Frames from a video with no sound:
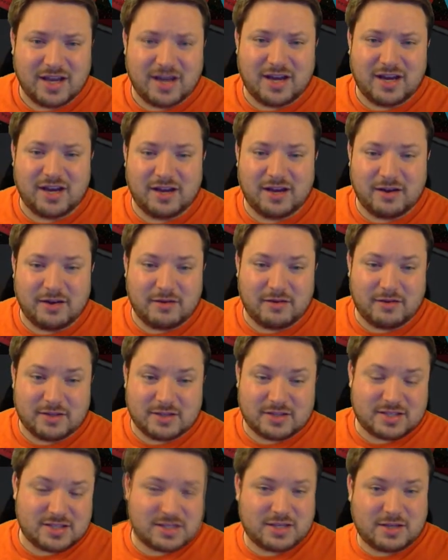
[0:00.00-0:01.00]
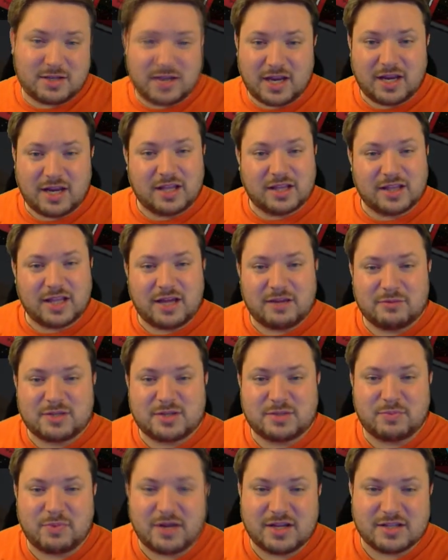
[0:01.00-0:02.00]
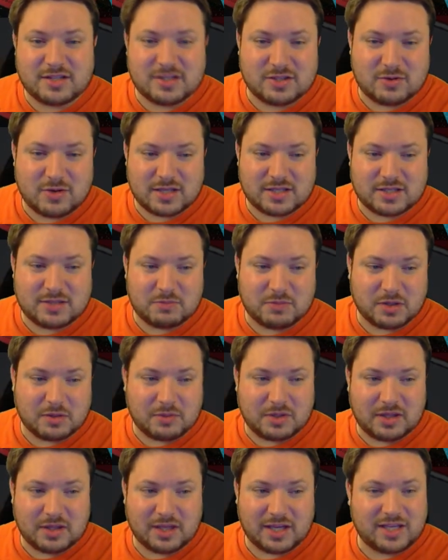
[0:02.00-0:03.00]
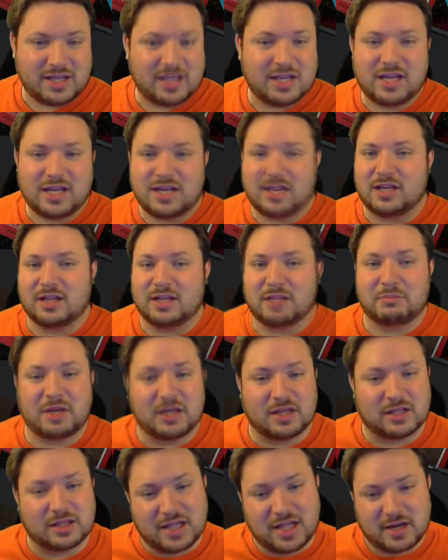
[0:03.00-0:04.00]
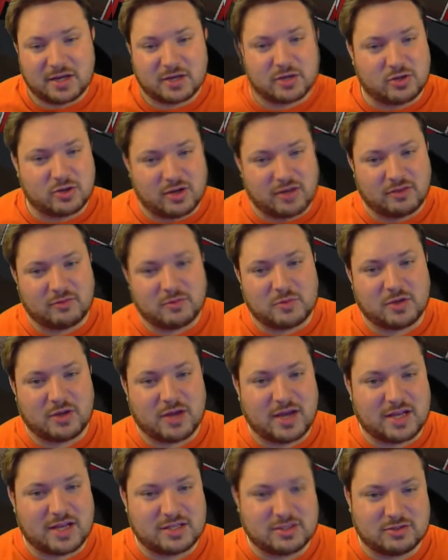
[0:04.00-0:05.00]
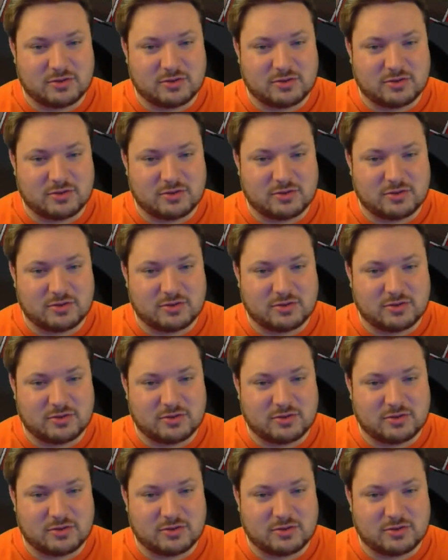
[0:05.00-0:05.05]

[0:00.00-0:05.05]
uh, this is getting a lot of response, and you guys seem to be liking it, and I'm getting a lot of trades from you guys,